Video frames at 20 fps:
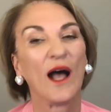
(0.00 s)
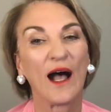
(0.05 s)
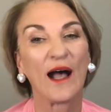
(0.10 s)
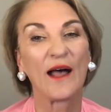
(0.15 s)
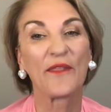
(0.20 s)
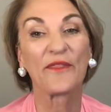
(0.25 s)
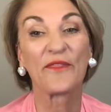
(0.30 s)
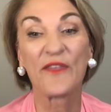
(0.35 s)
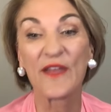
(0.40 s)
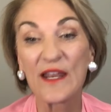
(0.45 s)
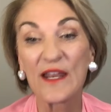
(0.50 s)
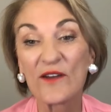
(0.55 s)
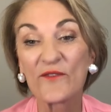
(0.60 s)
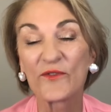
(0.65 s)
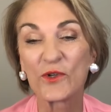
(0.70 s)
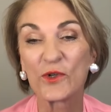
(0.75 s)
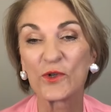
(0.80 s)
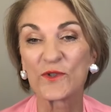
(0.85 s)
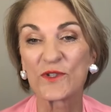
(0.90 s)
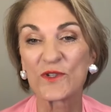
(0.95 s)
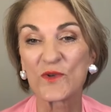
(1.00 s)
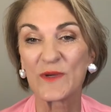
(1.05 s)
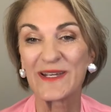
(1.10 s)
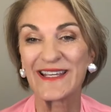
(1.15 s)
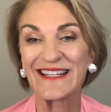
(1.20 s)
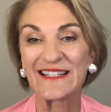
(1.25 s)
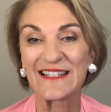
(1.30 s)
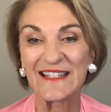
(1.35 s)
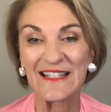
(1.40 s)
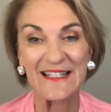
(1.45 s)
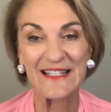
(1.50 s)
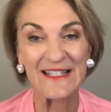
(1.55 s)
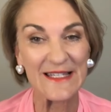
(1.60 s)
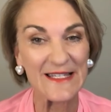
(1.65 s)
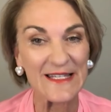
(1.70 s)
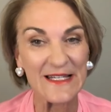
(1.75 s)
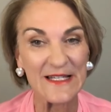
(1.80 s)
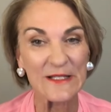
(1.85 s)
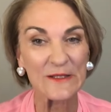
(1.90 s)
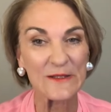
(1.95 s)
uh, then, of course, we get the
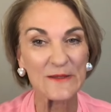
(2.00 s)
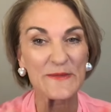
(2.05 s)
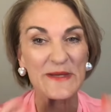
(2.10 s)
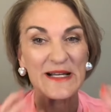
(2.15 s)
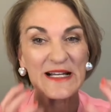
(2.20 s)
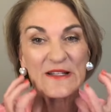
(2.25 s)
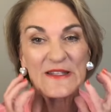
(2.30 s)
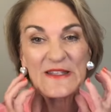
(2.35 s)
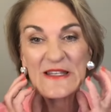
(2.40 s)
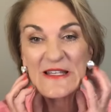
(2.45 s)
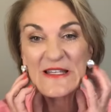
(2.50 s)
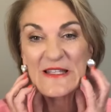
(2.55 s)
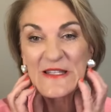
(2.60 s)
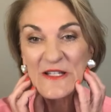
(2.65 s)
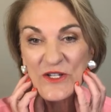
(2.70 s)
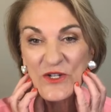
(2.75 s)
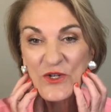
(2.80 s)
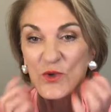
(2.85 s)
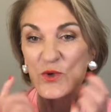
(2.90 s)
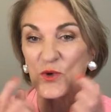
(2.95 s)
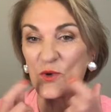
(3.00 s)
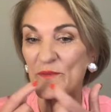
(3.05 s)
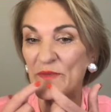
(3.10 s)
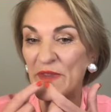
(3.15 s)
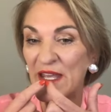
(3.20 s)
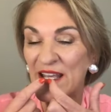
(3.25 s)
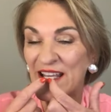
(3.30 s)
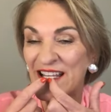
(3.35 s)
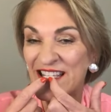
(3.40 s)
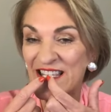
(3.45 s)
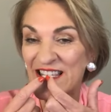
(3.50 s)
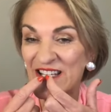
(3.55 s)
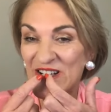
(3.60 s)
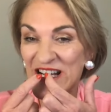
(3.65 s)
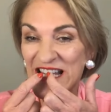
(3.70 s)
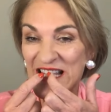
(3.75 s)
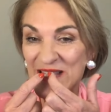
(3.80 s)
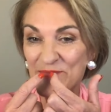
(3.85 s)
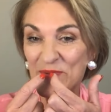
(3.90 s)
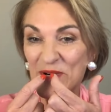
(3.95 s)
sealed mouth and the jaw. So
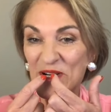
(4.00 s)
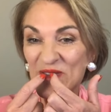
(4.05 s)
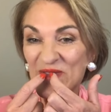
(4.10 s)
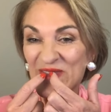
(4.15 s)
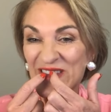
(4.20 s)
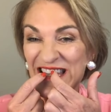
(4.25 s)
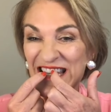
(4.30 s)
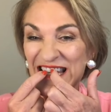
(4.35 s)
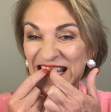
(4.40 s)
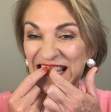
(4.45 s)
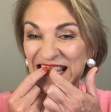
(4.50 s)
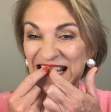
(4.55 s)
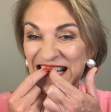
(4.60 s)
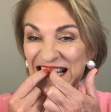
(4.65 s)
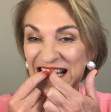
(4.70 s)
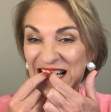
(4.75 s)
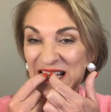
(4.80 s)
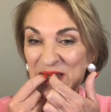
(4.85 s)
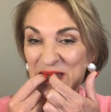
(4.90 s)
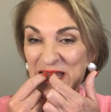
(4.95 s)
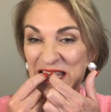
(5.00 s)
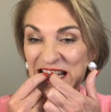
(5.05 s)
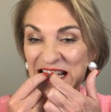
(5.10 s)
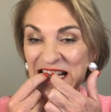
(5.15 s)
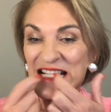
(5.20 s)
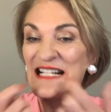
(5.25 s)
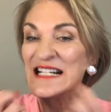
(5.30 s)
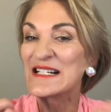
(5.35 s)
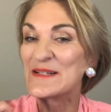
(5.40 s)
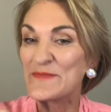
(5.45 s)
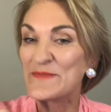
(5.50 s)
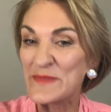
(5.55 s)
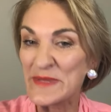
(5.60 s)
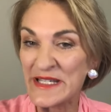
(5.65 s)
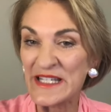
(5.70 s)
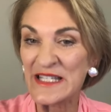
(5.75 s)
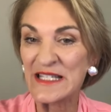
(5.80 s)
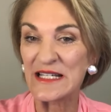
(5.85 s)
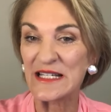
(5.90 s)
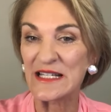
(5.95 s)
his bottom teeth are coming,
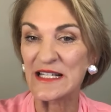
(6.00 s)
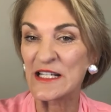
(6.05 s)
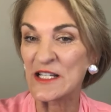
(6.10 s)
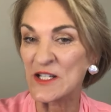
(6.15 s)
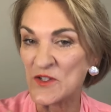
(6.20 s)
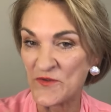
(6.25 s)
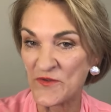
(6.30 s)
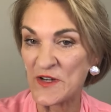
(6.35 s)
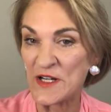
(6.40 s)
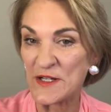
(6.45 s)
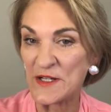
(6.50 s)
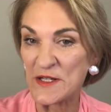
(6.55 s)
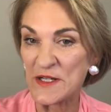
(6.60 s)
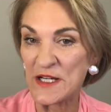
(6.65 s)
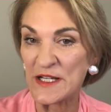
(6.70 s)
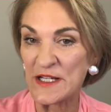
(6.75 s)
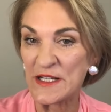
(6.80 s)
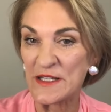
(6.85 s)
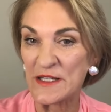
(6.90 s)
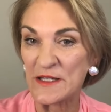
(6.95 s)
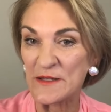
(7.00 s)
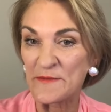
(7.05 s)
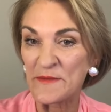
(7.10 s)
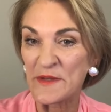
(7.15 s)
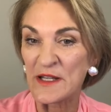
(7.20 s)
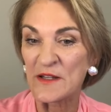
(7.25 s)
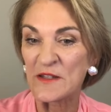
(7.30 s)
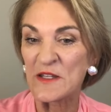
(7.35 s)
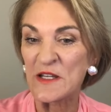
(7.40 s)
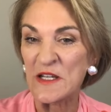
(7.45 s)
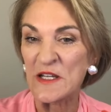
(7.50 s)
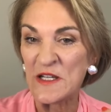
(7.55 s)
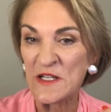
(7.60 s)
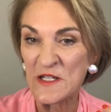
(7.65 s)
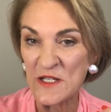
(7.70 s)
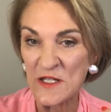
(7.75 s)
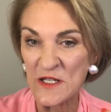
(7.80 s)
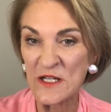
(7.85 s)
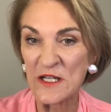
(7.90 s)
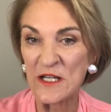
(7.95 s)
meeting his front teeth. The
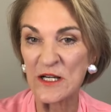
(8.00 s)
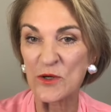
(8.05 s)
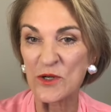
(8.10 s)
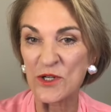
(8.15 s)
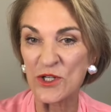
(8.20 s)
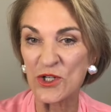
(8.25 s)
lower